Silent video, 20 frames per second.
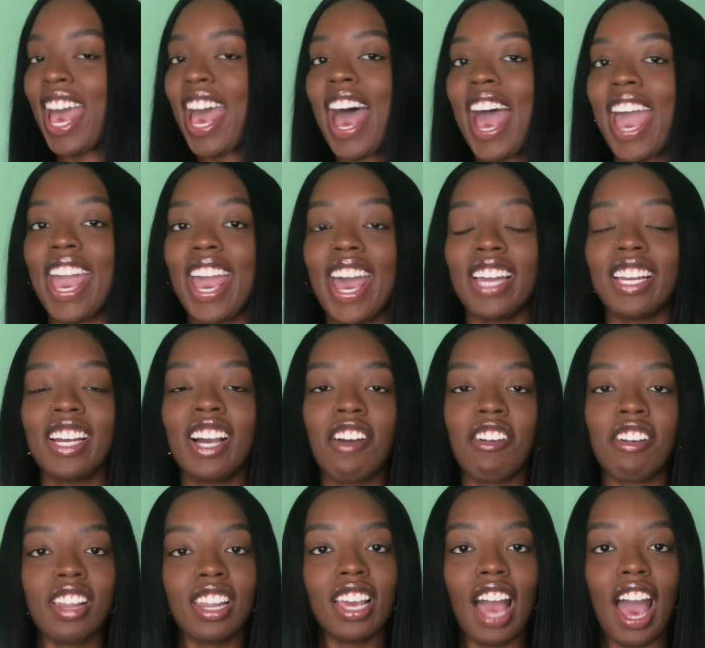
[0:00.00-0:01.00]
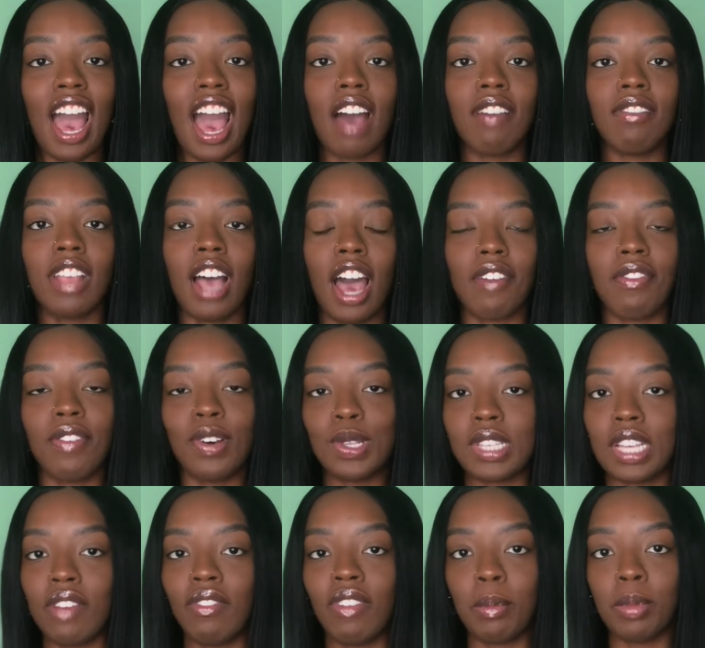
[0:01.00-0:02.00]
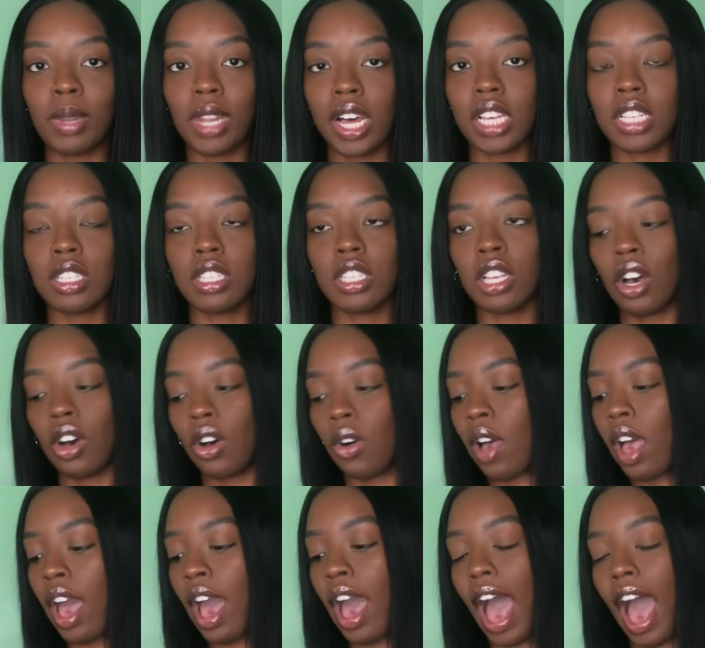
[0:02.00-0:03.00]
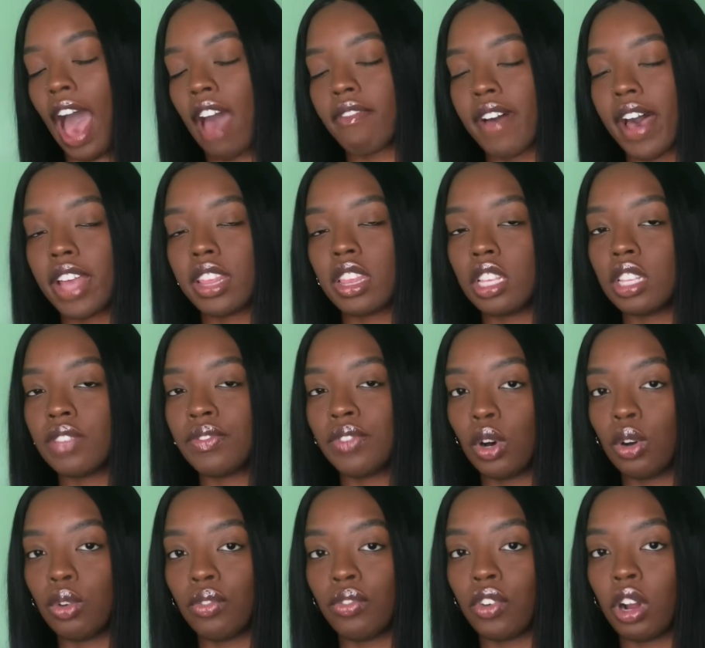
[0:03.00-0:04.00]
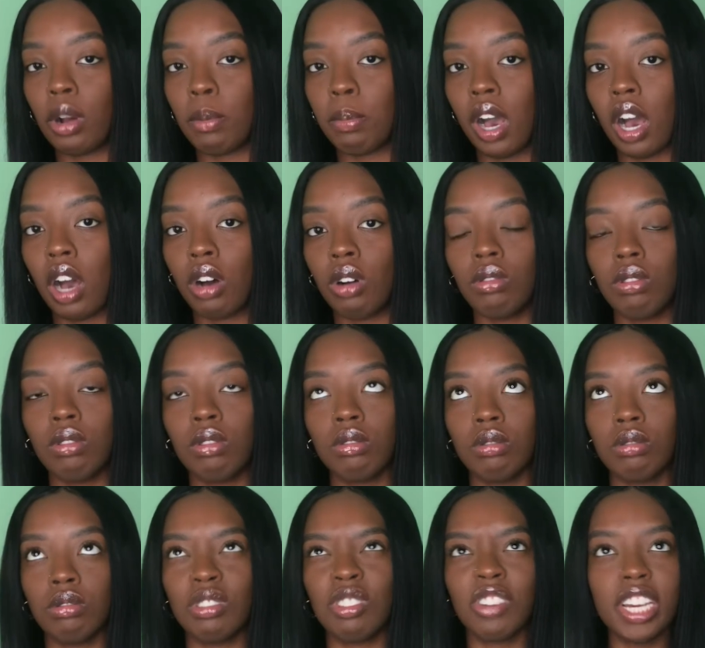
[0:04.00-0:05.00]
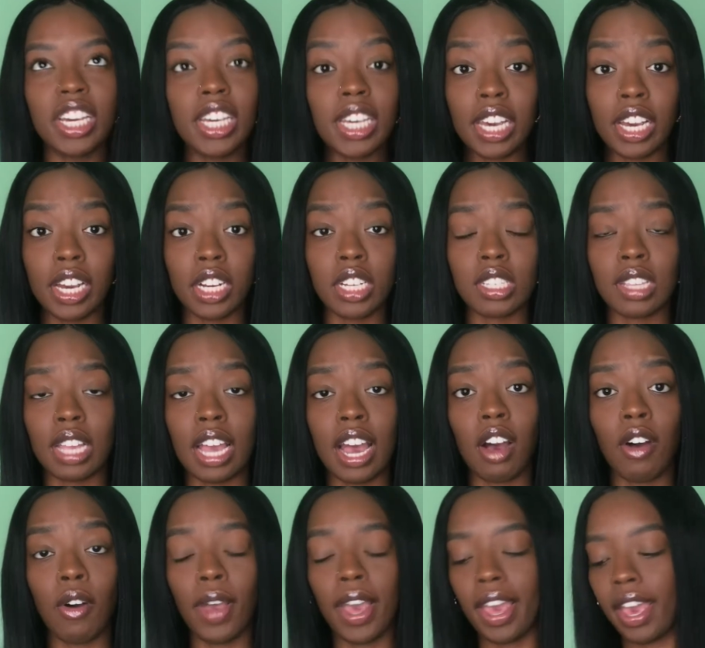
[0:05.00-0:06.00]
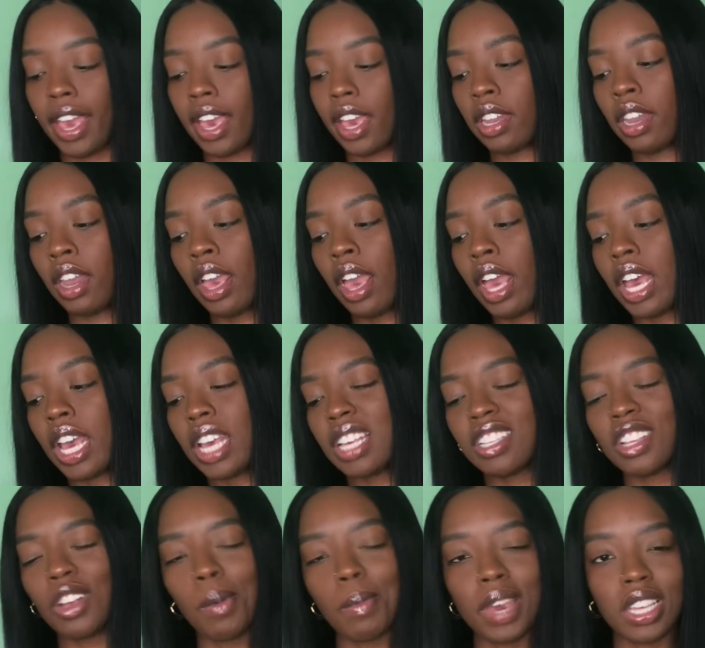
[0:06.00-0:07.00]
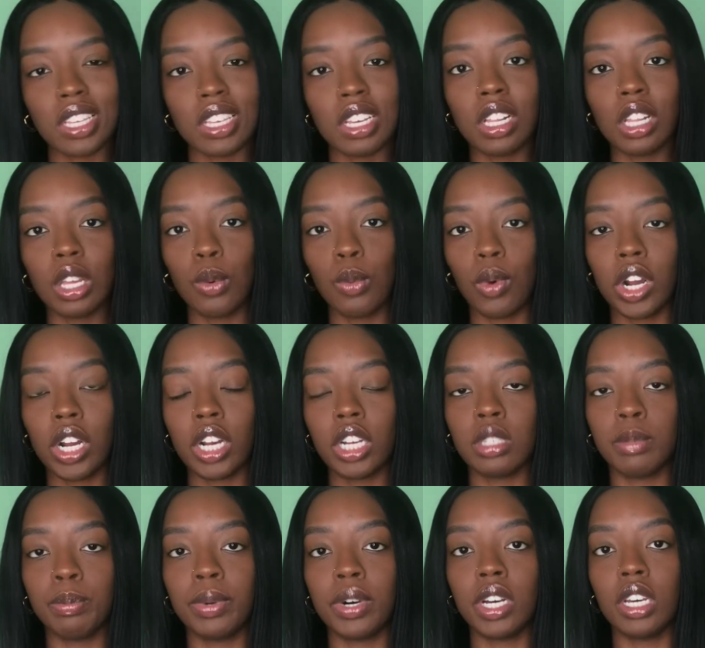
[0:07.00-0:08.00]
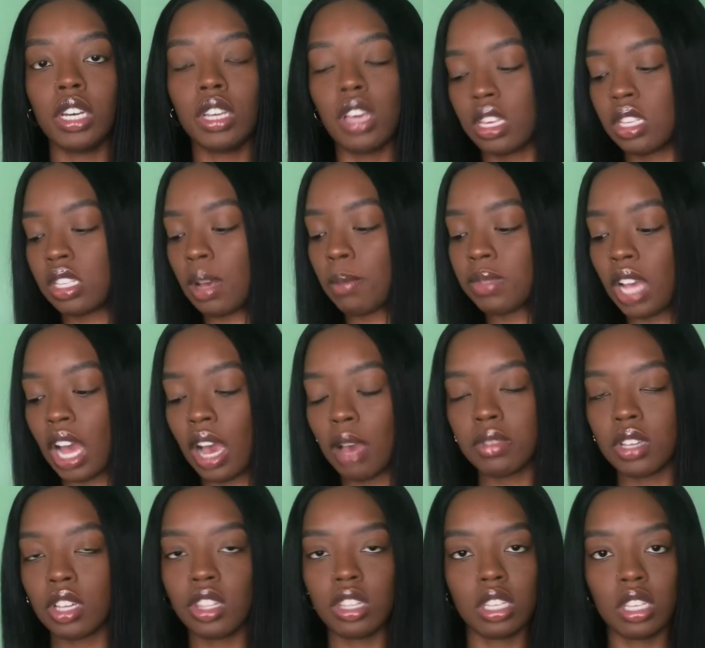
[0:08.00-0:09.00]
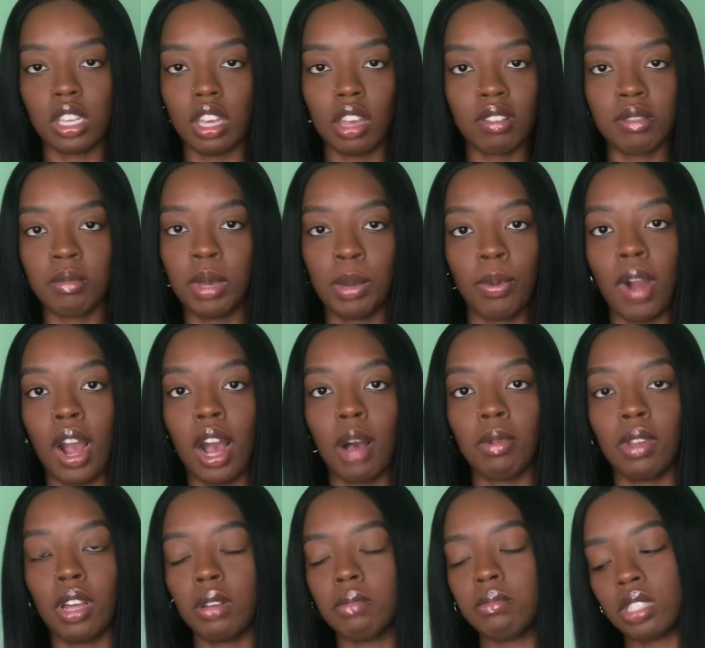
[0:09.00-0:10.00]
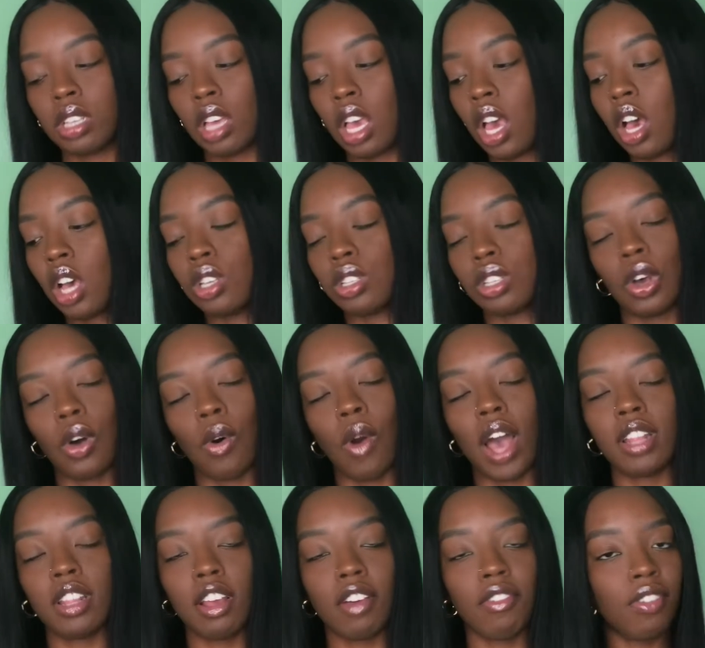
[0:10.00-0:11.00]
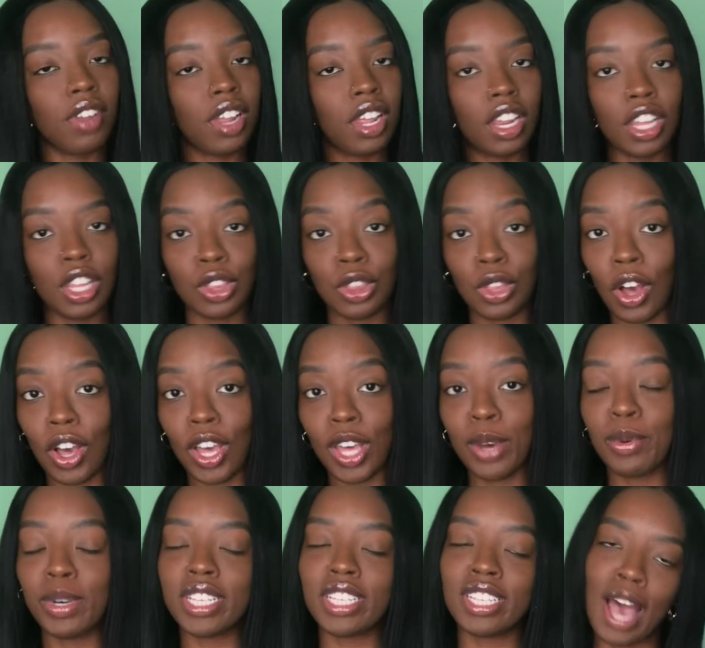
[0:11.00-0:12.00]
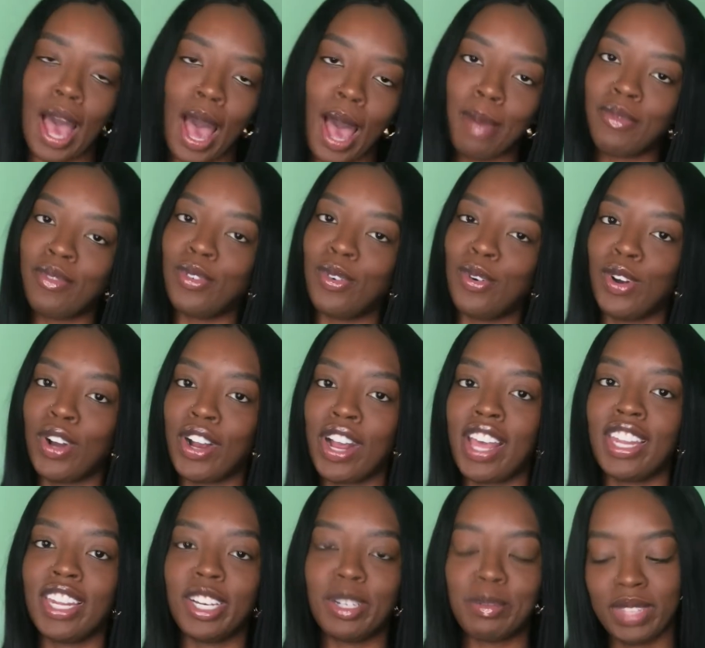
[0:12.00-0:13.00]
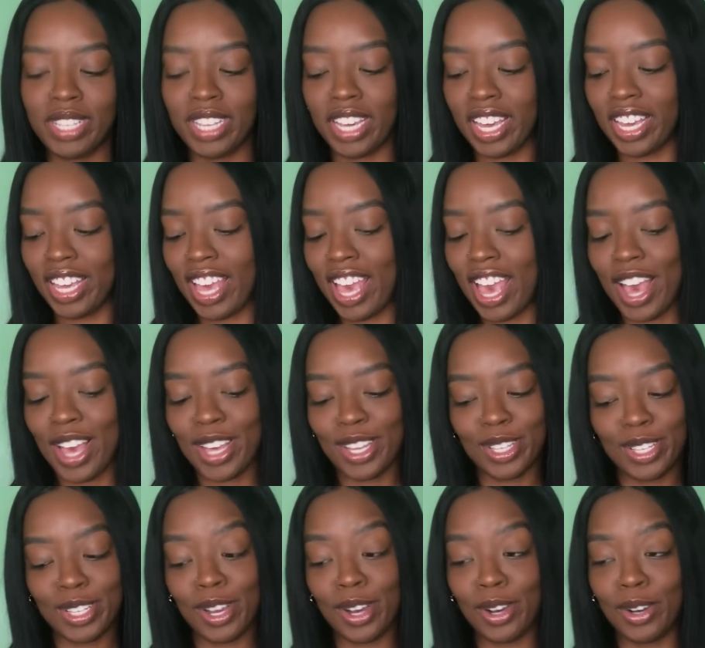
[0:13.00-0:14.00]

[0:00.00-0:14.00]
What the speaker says: And currently I have the iPhone 7 Plus, so I've had this phone for about 3 years now, and it still basically works, but sometimes it just gives me problems. So I definitely thought it was time for an update. So